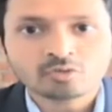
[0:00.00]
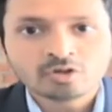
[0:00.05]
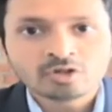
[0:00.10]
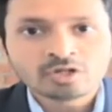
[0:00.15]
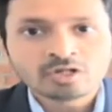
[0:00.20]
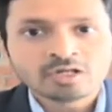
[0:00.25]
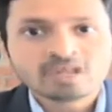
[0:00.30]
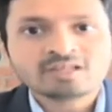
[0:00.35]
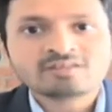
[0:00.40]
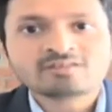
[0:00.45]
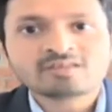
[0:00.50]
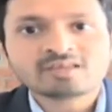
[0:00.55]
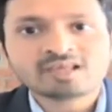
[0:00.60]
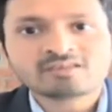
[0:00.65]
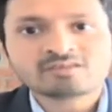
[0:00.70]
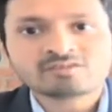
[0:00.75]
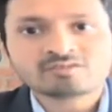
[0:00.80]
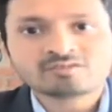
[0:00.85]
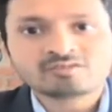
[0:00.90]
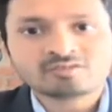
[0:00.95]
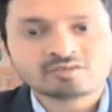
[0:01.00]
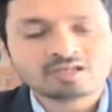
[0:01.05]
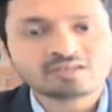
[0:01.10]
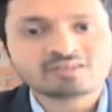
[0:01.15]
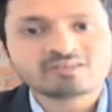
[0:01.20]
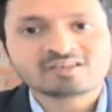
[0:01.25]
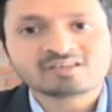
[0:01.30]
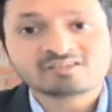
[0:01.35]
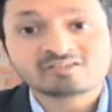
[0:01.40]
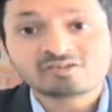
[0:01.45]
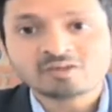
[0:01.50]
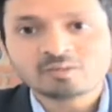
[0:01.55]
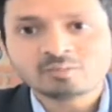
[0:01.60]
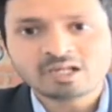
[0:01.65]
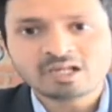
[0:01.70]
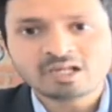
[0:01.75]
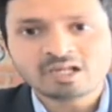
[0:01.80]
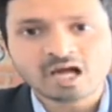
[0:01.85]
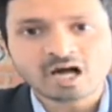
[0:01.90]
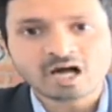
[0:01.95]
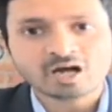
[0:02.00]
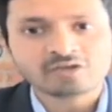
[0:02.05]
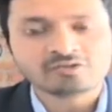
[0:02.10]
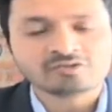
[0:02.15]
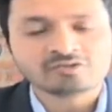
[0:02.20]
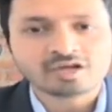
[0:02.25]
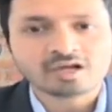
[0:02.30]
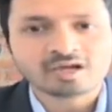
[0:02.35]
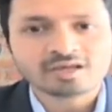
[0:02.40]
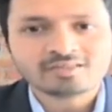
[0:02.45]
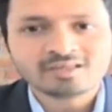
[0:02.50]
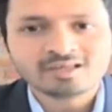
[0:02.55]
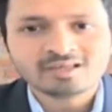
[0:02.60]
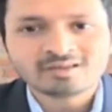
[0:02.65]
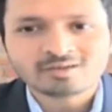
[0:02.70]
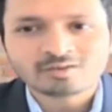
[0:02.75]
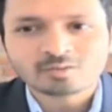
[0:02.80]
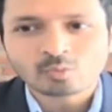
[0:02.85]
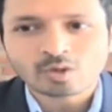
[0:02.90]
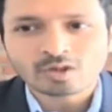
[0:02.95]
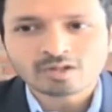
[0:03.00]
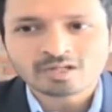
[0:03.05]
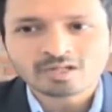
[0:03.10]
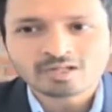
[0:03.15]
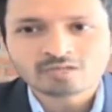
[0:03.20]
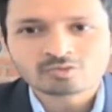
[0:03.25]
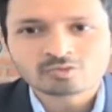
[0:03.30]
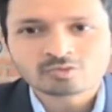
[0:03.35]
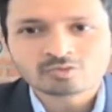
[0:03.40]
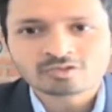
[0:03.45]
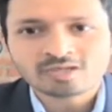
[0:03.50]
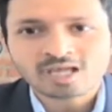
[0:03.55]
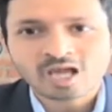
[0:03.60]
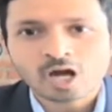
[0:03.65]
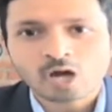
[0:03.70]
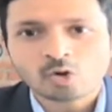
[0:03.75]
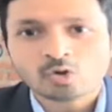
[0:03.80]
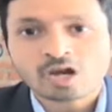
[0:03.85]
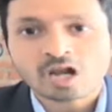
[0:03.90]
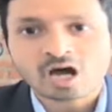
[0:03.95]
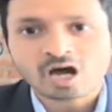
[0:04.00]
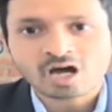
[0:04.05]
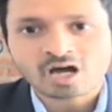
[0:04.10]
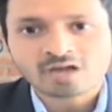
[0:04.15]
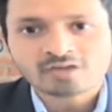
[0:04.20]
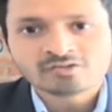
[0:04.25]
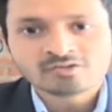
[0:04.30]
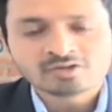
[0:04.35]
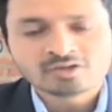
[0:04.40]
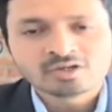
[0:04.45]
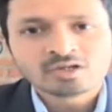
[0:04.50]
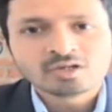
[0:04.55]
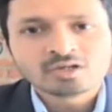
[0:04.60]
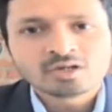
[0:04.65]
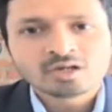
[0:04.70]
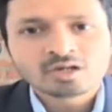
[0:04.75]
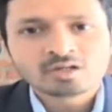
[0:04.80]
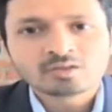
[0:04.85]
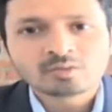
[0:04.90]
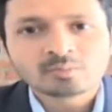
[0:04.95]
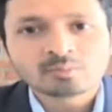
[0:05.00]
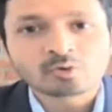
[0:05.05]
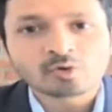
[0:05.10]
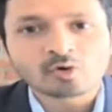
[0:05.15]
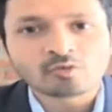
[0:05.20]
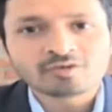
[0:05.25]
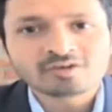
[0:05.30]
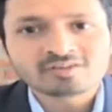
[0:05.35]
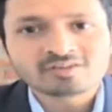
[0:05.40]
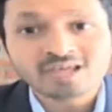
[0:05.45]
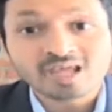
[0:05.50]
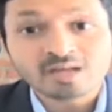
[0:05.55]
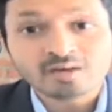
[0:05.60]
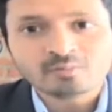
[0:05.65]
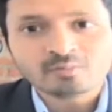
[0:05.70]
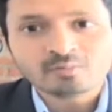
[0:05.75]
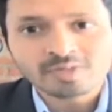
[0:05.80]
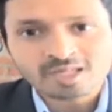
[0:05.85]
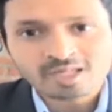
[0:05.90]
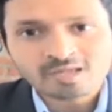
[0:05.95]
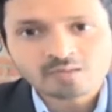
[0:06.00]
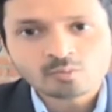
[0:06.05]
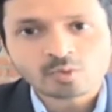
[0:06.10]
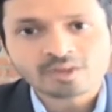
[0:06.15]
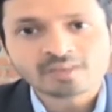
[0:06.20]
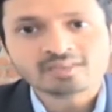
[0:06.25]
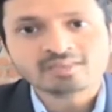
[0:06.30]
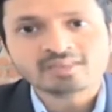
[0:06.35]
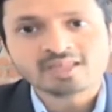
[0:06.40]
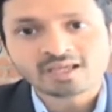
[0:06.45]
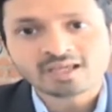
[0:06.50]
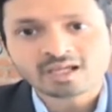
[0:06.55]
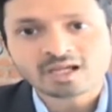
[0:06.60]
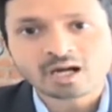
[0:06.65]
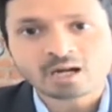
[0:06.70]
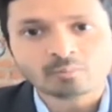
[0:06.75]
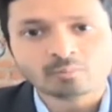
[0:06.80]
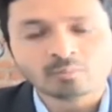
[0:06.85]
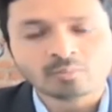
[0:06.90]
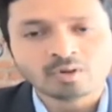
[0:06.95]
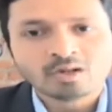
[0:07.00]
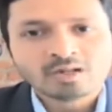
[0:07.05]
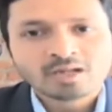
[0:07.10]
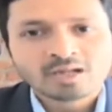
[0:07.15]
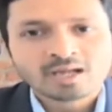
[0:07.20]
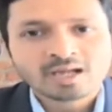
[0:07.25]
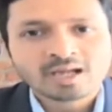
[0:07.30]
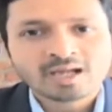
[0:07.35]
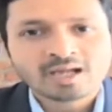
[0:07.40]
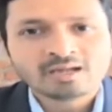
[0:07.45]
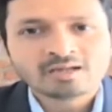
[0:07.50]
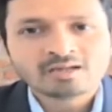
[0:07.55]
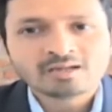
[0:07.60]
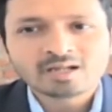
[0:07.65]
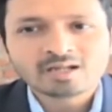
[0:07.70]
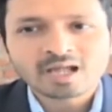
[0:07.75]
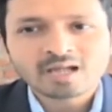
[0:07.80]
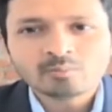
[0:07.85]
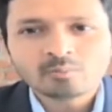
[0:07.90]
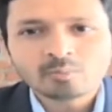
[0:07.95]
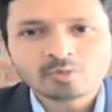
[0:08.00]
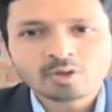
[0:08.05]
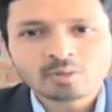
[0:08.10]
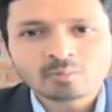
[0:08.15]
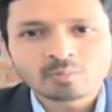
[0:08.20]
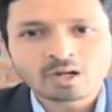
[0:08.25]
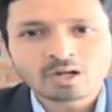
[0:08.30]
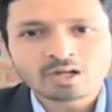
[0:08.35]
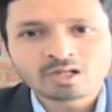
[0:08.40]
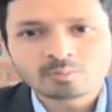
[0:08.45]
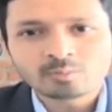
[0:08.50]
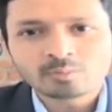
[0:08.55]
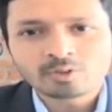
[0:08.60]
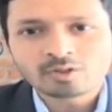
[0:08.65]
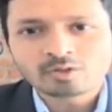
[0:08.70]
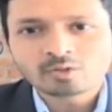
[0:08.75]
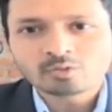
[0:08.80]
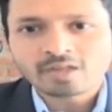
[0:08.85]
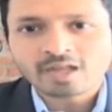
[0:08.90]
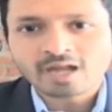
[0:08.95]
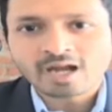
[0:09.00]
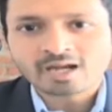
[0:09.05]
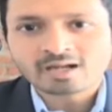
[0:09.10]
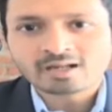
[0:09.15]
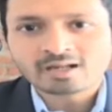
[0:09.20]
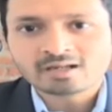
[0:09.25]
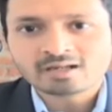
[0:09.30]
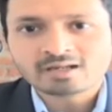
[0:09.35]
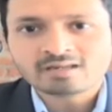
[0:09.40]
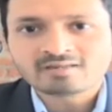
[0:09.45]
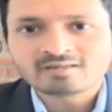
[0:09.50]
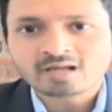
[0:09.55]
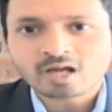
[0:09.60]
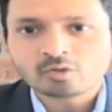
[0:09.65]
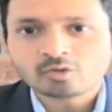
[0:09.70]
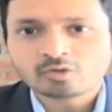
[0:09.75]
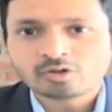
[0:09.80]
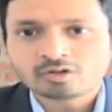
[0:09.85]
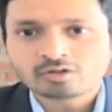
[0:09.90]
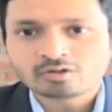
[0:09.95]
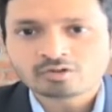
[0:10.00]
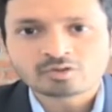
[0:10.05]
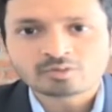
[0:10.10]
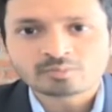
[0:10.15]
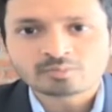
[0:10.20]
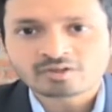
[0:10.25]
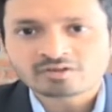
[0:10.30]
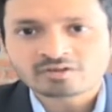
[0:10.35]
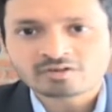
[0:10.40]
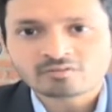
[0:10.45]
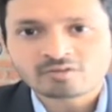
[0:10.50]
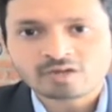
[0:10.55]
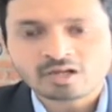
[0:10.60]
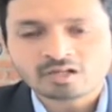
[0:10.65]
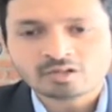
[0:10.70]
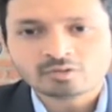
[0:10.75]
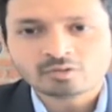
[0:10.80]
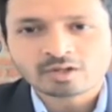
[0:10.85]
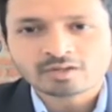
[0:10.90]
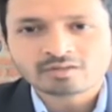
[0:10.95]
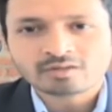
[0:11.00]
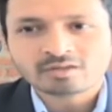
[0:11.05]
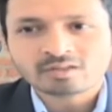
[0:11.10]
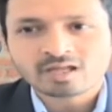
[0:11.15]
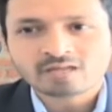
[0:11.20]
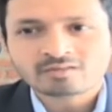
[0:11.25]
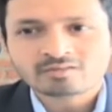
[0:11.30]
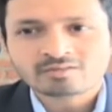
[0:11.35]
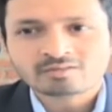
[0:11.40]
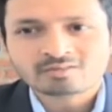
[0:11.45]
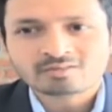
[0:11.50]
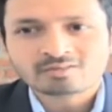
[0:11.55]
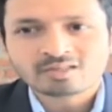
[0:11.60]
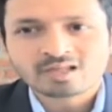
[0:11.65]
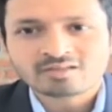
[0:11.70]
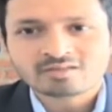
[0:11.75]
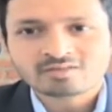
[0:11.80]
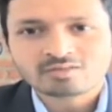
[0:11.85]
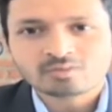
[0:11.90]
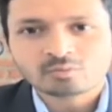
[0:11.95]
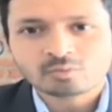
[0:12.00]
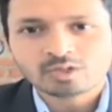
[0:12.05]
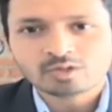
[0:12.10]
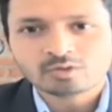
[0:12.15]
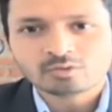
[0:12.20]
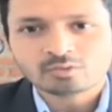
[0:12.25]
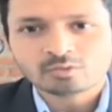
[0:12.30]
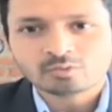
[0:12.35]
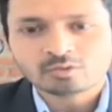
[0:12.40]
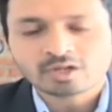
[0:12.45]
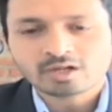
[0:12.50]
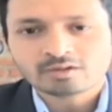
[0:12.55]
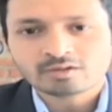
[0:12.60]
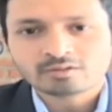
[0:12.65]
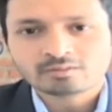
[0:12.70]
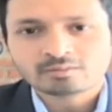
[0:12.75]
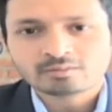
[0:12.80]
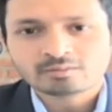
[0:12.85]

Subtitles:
So it's extremely large. I think one needs to see how large the profits can be when they come, and put a multiple to that and discount it to the present value. I think that's the way to do that.